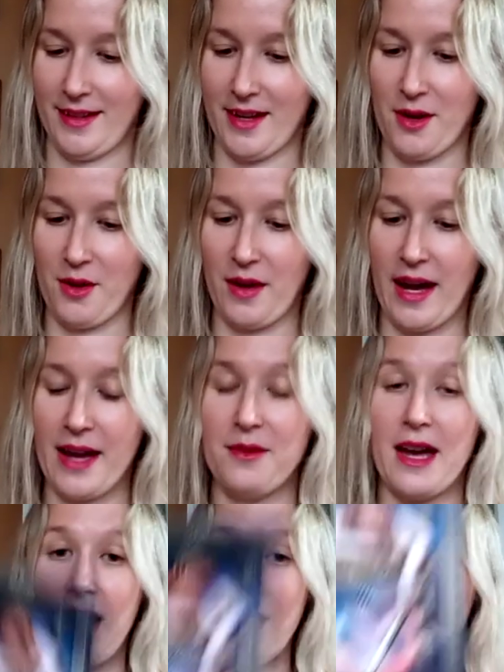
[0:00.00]
Okay, we
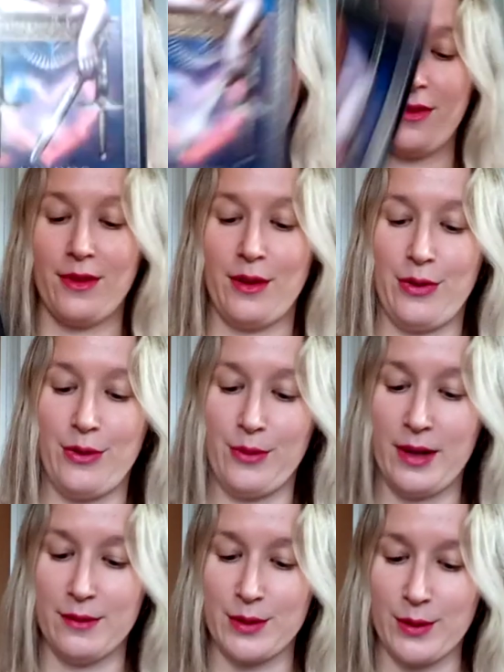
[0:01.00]
have the
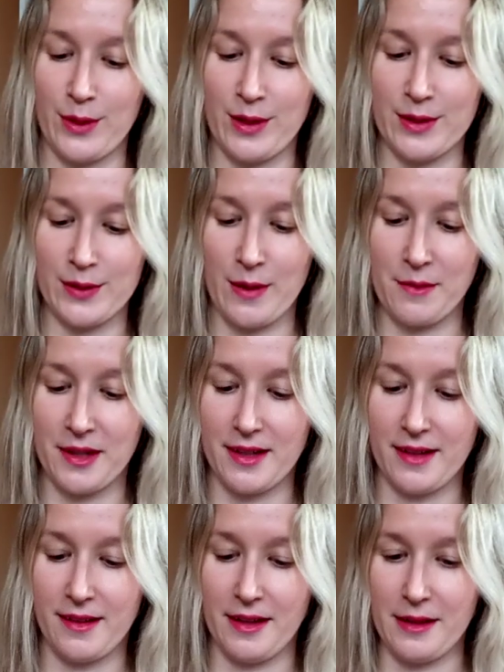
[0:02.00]
3 of Swords, so I'm going
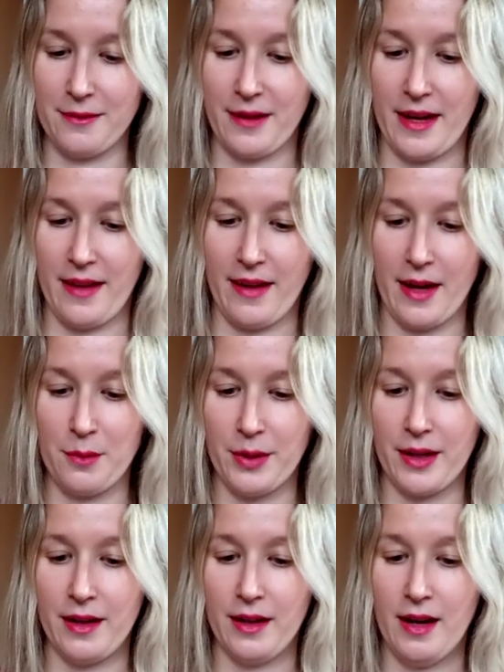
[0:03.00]
to clarify that, but